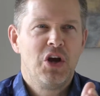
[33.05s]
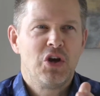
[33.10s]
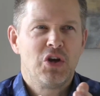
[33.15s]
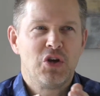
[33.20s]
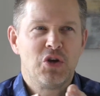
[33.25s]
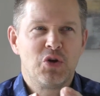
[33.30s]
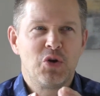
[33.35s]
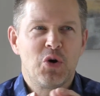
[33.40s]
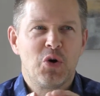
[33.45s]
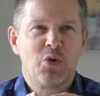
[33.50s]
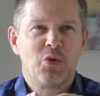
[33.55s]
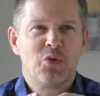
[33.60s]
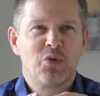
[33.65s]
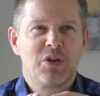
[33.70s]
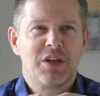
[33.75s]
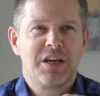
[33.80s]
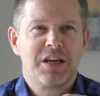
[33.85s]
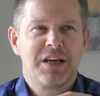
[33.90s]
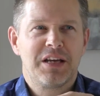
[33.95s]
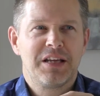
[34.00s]
You know
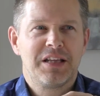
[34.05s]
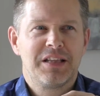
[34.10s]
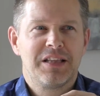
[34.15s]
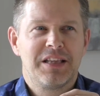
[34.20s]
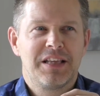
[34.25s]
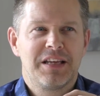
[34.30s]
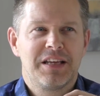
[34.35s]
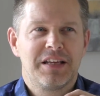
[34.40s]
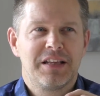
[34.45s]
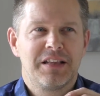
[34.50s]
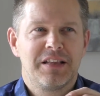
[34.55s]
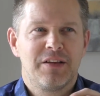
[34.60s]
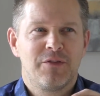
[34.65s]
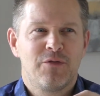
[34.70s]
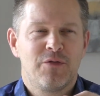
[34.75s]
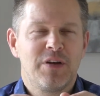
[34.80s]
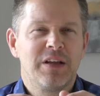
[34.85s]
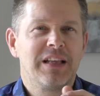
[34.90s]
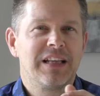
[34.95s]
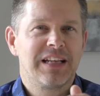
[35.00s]
the
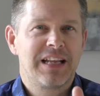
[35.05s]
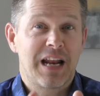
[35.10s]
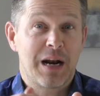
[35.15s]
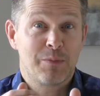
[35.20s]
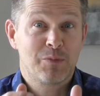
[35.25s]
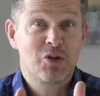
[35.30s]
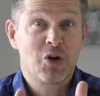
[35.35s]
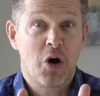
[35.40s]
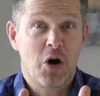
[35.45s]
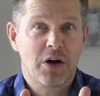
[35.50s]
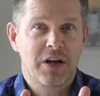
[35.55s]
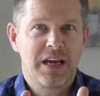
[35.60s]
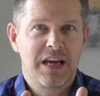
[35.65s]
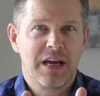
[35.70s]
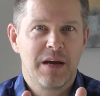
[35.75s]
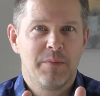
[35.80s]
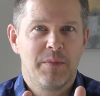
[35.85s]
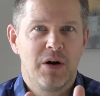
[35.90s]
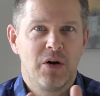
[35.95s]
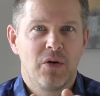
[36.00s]
feeling that I'm
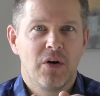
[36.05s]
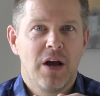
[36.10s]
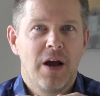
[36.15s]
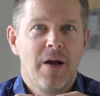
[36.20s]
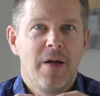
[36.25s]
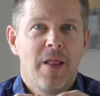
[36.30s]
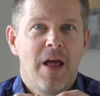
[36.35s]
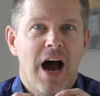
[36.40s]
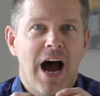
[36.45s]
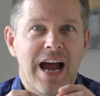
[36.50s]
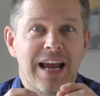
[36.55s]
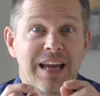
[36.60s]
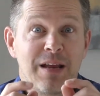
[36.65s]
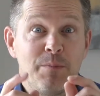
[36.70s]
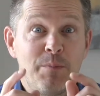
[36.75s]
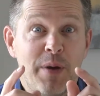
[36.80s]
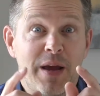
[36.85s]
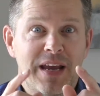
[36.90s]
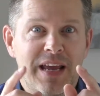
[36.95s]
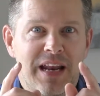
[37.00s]
talking about. I
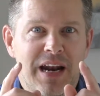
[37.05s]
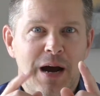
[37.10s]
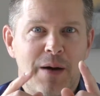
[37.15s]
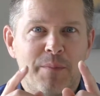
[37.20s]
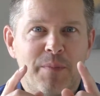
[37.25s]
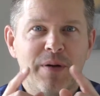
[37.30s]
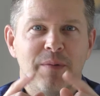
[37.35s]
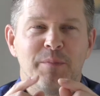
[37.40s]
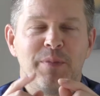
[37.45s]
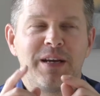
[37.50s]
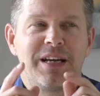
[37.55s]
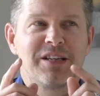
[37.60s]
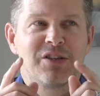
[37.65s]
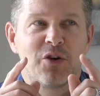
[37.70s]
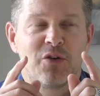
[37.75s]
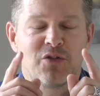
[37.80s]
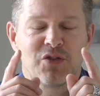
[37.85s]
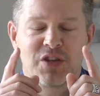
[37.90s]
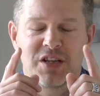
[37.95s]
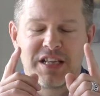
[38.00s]
can pick it up, and because
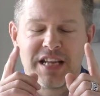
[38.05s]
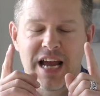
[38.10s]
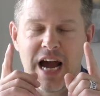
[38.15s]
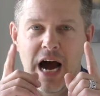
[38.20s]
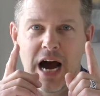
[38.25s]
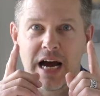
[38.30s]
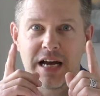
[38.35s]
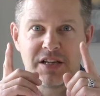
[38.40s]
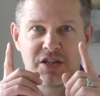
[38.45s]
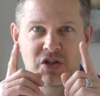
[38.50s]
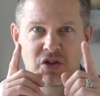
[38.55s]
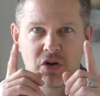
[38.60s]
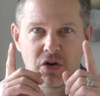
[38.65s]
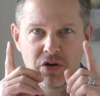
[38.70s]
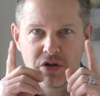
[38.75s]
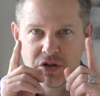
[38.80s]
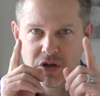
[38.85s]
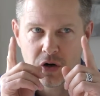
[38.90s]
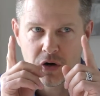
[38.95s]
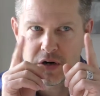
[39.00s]
all of a sudden the eyes
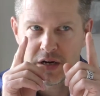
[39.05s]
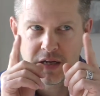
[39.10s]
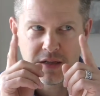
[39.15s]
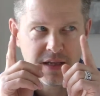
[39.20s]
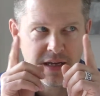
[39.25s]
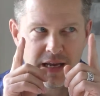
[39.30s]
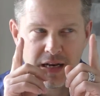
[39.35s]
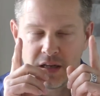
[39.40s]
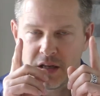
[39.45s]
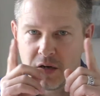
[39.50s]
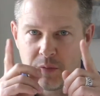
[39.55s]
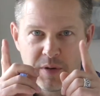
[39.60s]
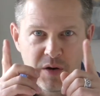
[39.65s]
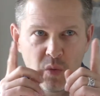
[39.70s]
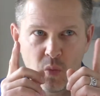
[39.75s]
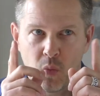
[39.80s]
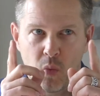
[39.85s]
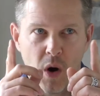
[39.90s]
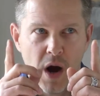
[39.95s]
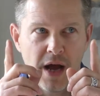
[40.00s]
start darting, they get a little bit
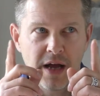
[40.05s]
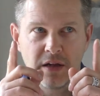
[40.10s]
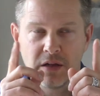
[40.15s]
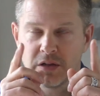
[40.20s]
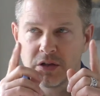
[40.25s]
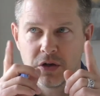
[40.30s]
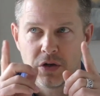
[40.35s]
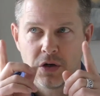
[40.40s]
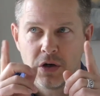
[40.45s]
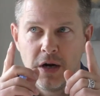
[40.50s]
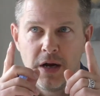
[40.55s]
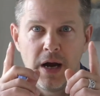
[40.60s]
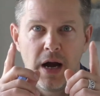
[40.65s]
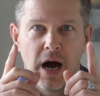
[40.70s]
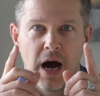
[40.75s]
wilder.